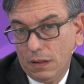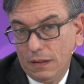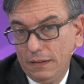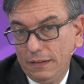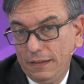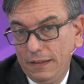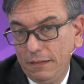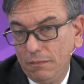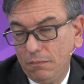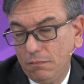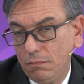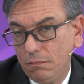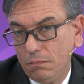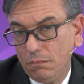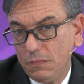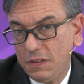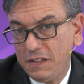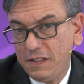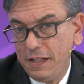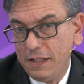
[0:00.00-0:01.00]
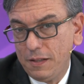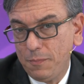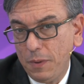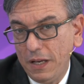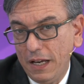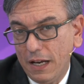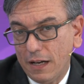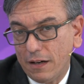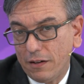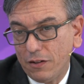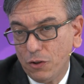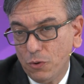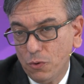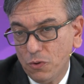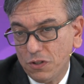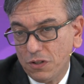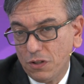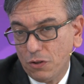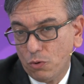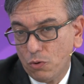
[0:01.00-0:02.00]
The CSP are
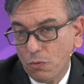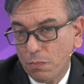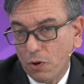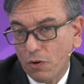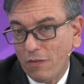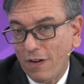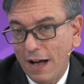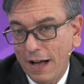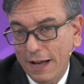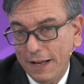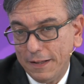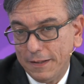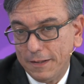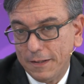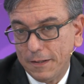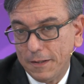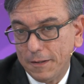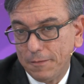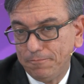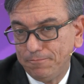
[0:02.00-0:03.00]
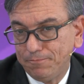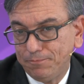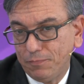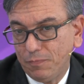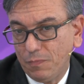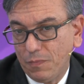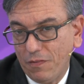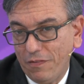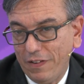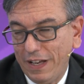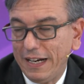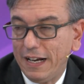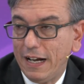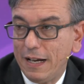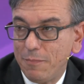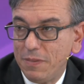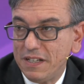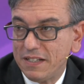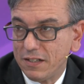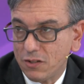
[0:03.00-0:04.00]
used to provide very
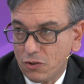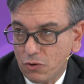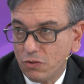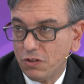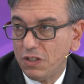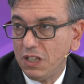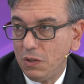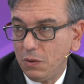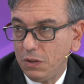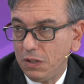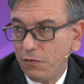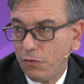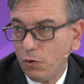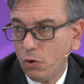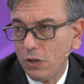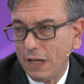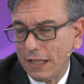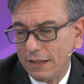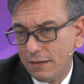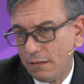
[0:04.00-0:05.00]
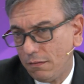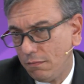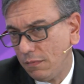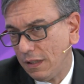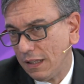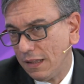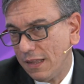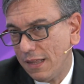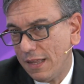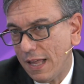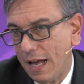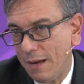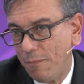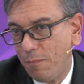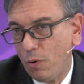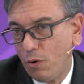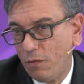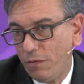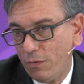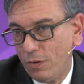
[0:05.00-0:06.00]
high business continuity. If you look at the
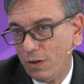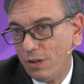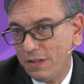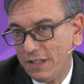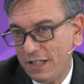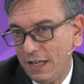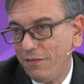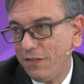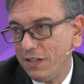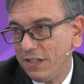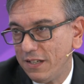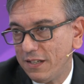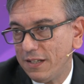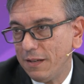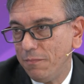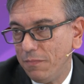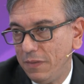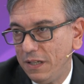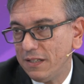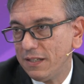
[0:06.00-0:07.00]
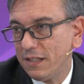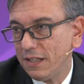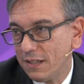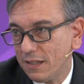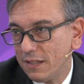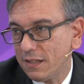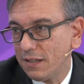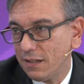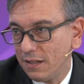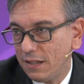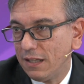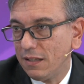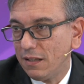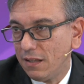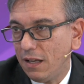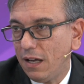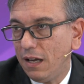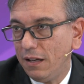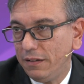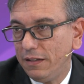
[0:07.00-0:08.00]
type of services and business that
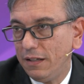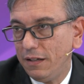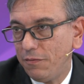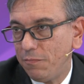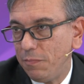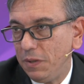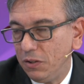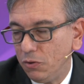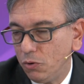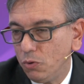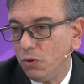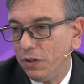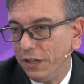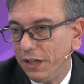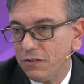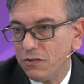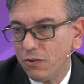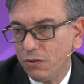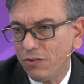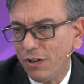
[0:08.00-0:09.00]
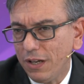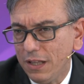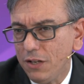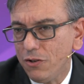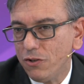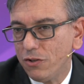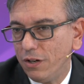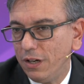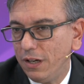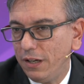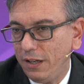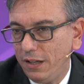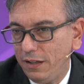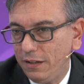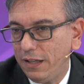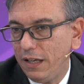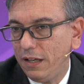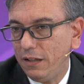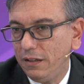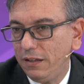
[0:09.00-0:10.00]
they have been doing. So traditionally,
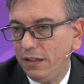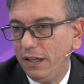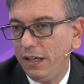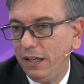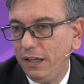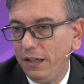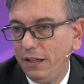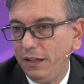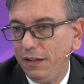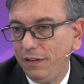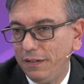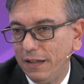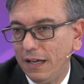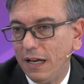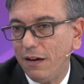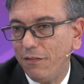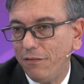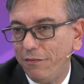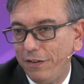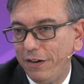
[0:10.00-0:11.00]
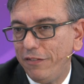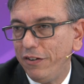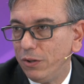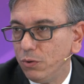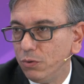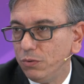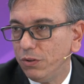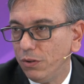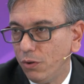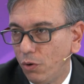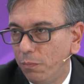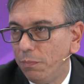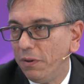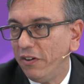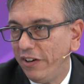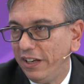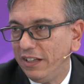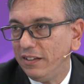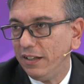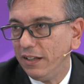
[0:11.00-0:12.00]
they are very good
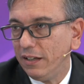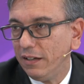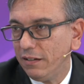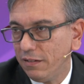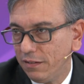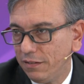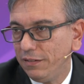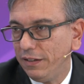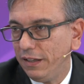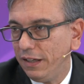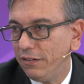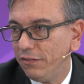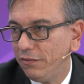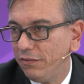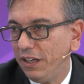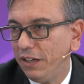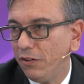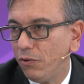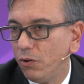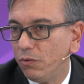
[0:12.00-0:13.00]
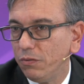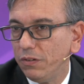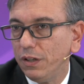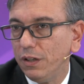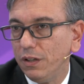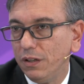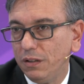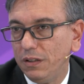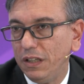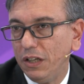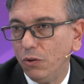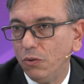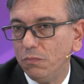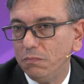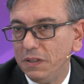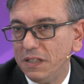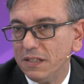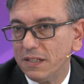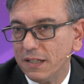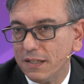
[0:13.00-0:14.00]
operating their
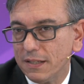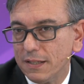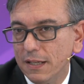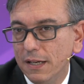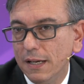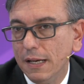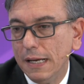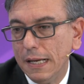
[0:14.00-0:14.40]
own business.